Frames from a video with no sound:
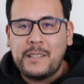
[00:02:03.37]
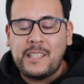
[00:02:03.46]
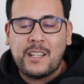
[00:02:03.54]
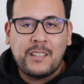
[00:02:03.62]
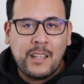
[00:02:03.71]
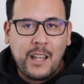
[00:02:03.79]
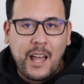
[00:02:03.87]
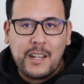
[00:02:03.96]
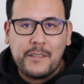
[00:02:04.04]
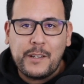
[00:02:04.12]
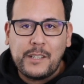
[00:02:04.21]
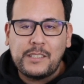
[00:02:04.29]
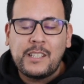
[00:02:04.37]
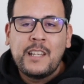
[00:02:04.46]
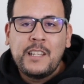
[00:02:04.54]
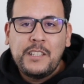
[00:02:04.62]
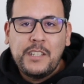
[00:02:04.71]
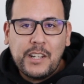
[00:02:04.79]
on a lot of us,
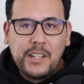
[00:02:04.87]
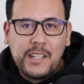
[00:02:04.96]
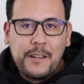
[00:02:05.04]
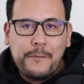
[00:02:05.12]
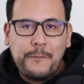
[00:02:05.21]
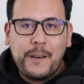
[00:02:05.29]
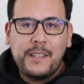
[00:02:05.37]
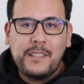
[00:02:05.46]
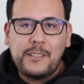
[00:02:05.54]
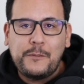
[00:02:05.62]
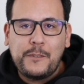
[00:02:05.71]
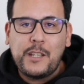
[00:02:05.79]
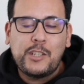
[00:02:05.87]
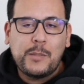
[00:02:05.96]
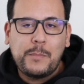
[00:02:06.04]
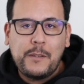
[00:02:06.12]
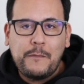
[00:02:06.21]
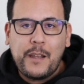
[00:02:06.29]
you're gonna find this video to
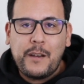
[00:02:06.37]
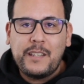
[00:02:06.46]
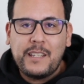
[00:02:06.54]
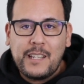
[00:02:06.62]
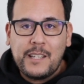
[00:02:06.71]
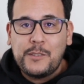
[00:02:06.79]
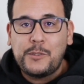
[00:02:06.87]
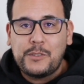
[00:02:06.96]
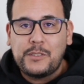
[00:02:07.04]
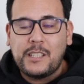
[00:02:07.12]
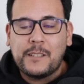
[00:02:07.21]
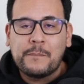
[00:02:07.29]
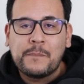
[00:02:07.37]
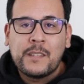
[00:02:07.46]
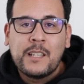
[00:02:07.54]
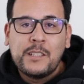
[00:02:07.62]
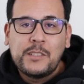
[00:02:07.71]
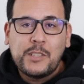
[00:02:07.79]
be very interesting.
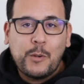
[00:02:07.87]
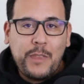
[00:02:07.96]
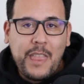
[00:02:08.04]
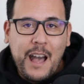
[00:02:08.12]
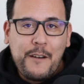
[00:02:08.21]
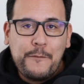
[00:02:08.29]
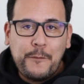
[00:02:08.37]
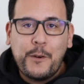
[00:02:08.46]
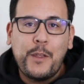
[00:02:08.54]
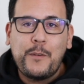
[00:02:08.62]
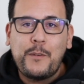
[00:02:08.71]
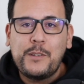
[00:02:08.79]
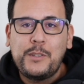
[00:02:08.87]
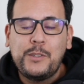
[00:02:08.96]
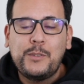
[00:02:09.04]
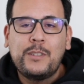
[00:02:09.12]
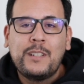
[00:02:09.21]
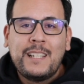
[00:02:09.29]
So without further
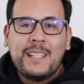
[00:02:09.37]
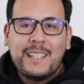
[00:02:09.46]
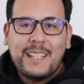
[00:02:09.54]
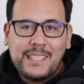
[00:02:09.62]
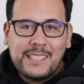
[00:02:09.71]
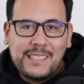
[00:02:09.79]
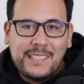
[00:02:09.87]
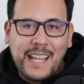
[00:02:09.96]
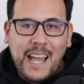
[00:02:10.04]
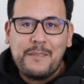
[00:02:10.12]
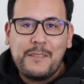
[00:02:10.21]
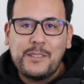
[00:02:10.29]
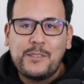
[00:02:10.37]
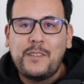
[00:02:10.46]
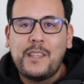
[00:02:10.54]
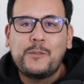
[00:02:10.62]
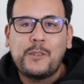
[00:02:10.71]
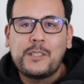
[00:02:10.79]
ado, let's dive into
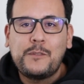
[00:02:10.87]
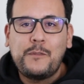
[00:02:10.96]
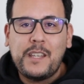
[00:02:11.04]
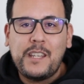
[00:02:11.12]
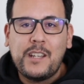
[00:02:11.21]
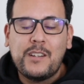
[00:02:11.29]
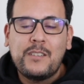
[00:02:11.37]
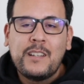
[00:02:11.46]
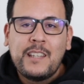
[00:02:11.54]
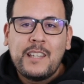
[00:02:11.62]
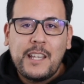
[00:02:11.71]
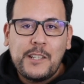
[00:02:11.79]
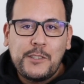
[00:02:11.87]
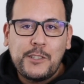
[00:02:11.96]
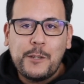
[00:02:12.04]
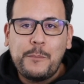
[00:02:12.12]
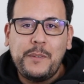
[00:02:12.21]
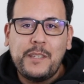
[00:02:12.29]
this week's video. It
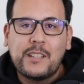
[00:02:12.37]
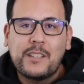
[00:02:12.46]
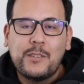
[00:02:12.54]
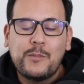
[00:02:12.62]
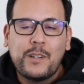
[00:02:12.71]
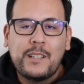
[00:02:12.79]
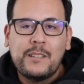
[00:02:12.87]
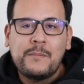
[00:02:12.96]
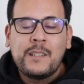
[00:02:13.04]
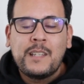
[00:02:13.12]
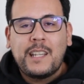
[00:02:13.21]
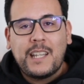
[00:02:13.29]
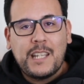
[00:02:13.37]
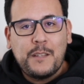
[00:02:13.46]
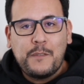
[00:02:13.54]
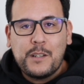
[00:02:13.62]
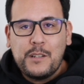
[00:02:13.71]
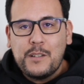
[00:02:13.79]
should be a good one. And
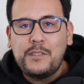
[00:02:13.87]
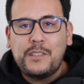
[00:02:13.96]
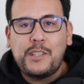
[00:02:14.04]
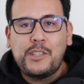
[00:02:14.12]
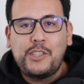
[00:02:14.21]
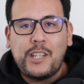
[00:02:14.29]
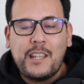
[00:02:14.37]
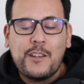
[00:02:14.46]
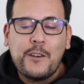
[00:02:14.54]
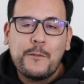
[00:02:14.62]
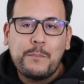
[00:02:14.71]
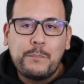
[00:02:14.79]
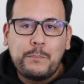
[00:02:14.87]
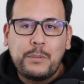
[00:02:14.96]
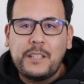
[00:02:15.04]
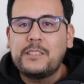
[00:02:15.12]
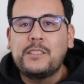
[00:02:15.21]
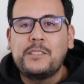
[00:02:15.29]
if you're new to the channel,
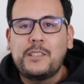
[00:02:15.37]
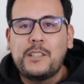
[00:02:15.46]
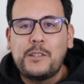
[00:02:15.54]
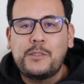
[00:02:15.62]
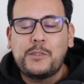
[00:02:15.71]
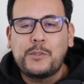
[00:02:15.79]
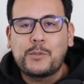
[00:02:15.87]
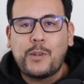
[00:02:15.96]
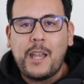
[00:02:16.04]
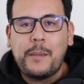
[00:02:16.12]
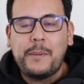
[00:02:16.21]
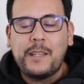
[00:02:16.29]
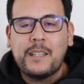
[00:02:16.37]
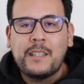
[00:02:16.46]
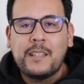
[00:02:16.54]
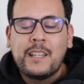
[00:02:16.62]
please consider subscribing.